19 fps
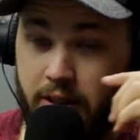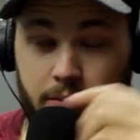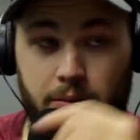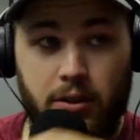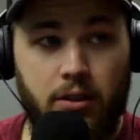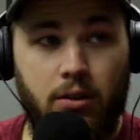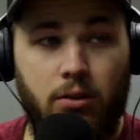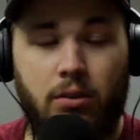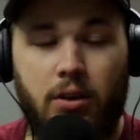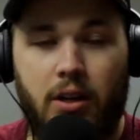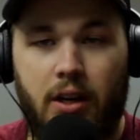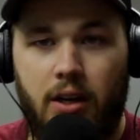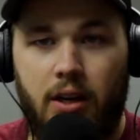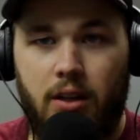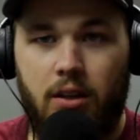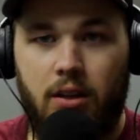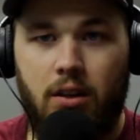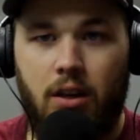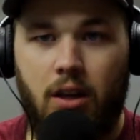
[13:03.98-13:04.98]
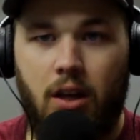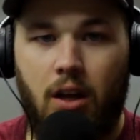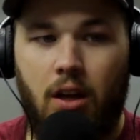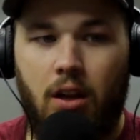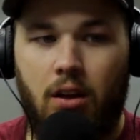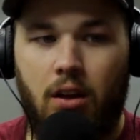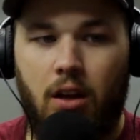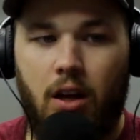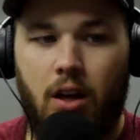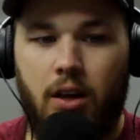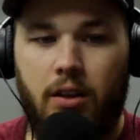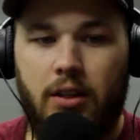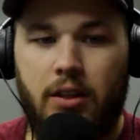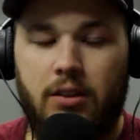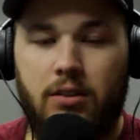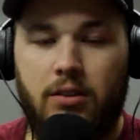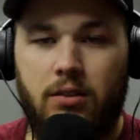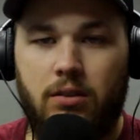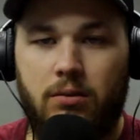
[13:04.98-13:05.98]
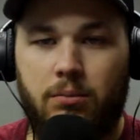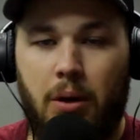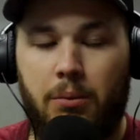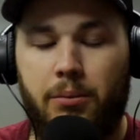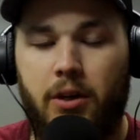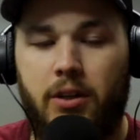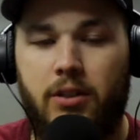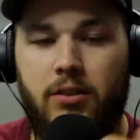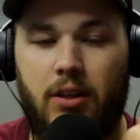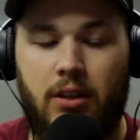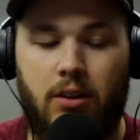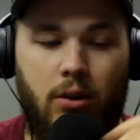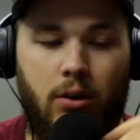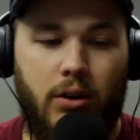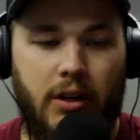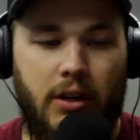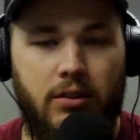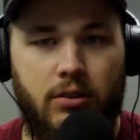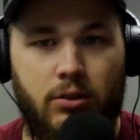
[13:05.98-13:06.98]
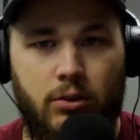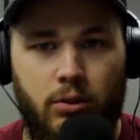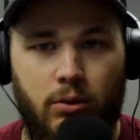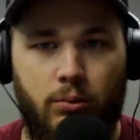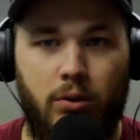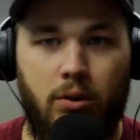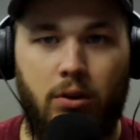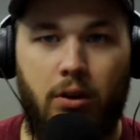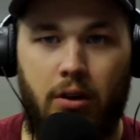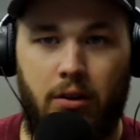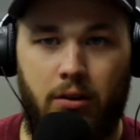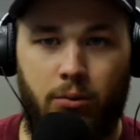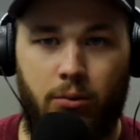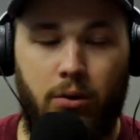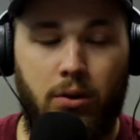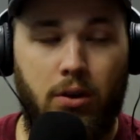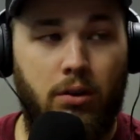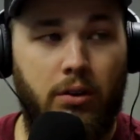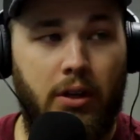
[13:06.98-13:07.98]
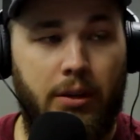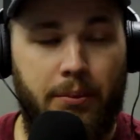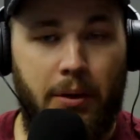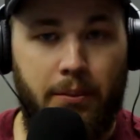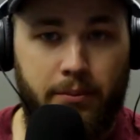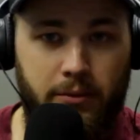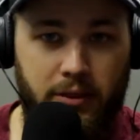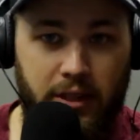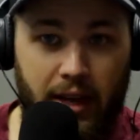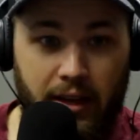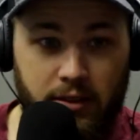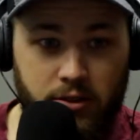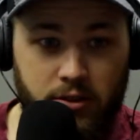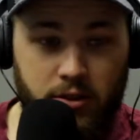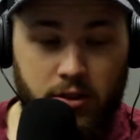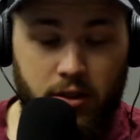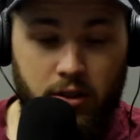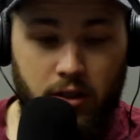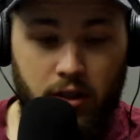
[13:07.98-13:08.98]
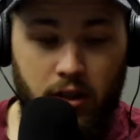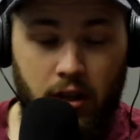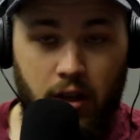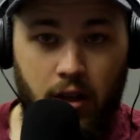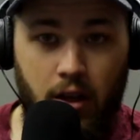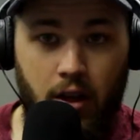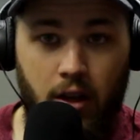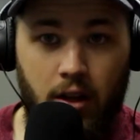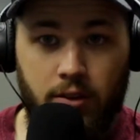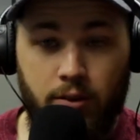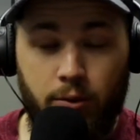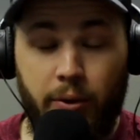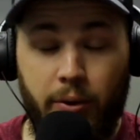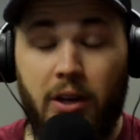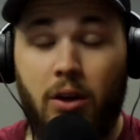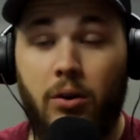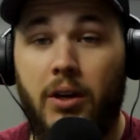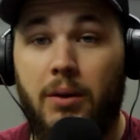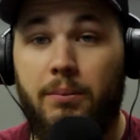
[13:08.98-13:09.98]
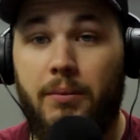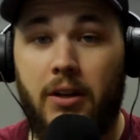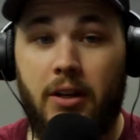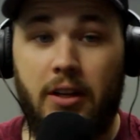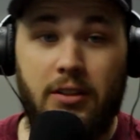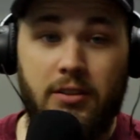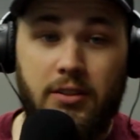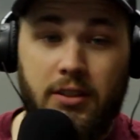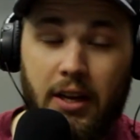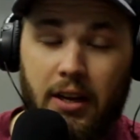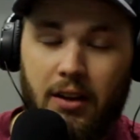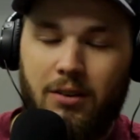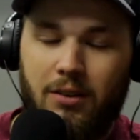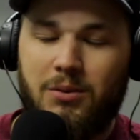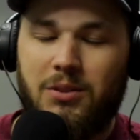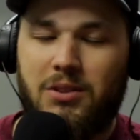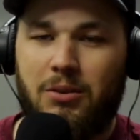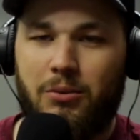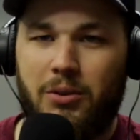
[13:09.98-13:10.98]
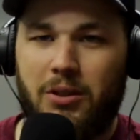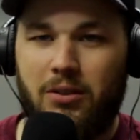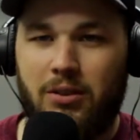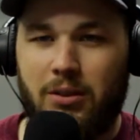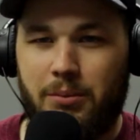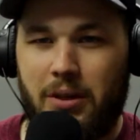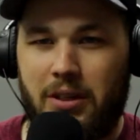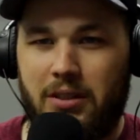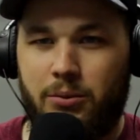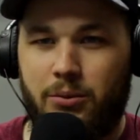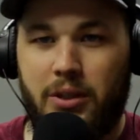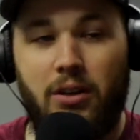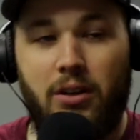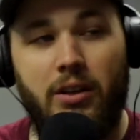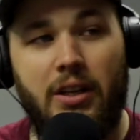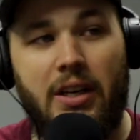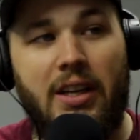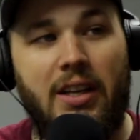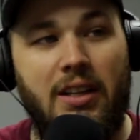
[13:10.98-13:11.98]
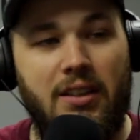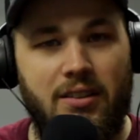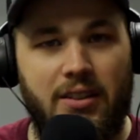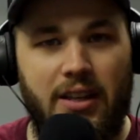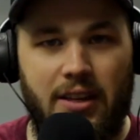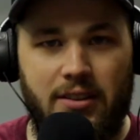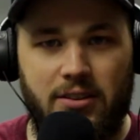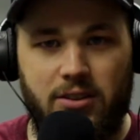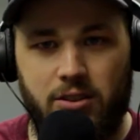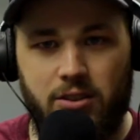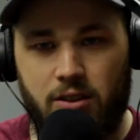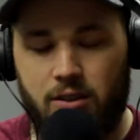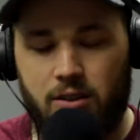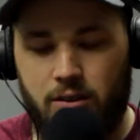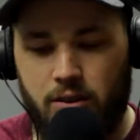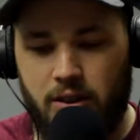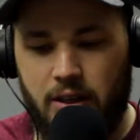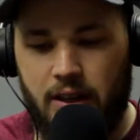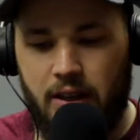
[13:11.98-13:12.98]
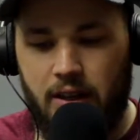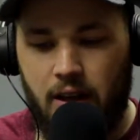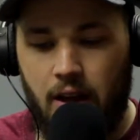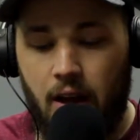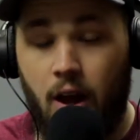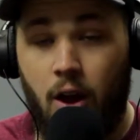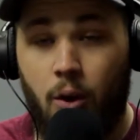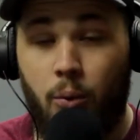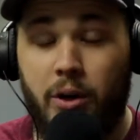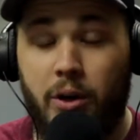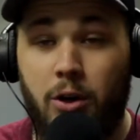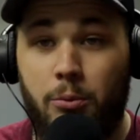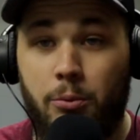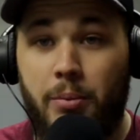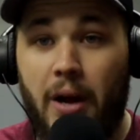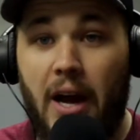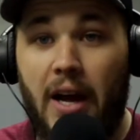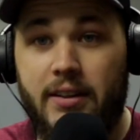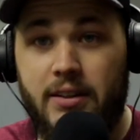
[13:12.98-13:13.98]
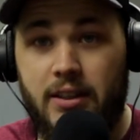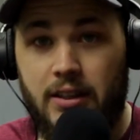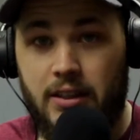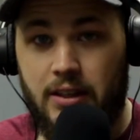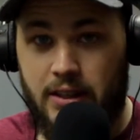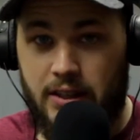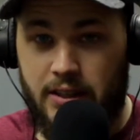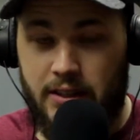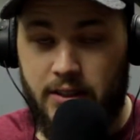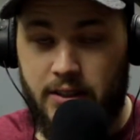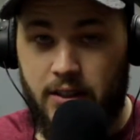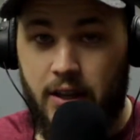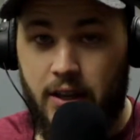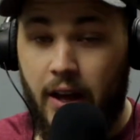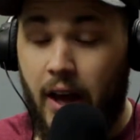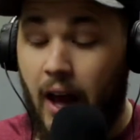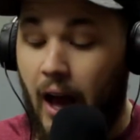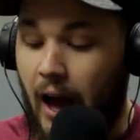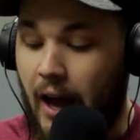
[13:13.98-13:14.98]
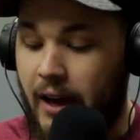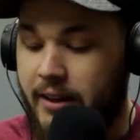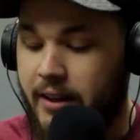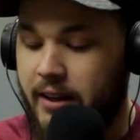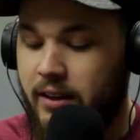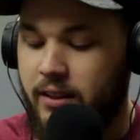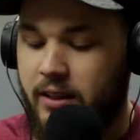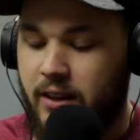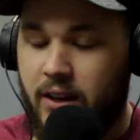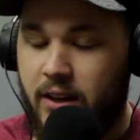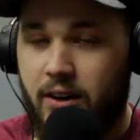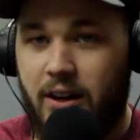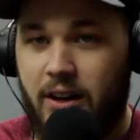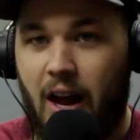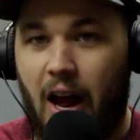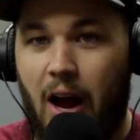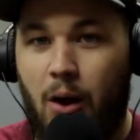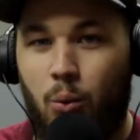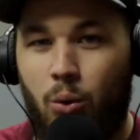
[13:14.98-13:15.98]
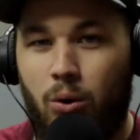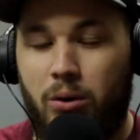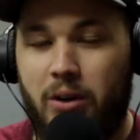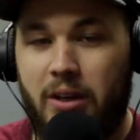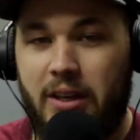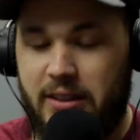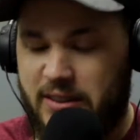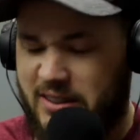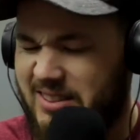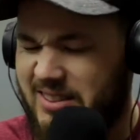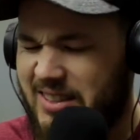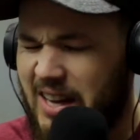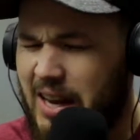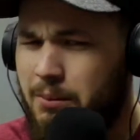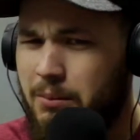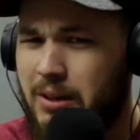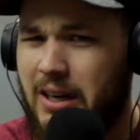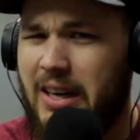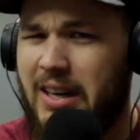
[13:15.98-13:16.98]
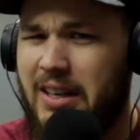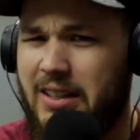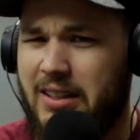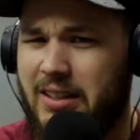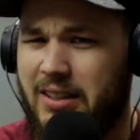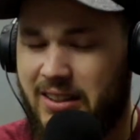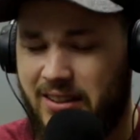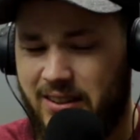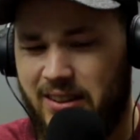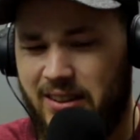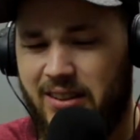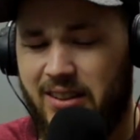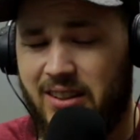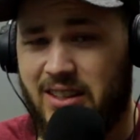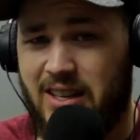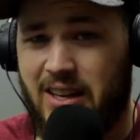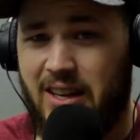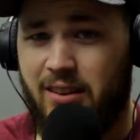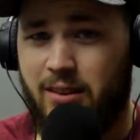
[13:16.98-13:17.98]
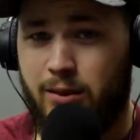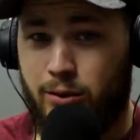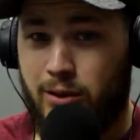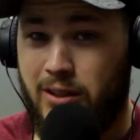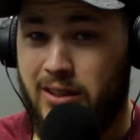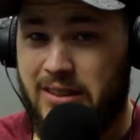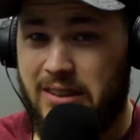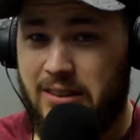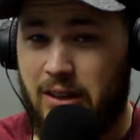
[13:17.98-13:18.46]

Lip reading: I'm like, okay. And then my buddy's like, okay, it's cool. We'll go get my dad's truck. So we go get his dad. I'm gonna say we go get his dad's truck. Okay. We go back to the lady. I get there. I walk in. Same lady. This isn't Heather.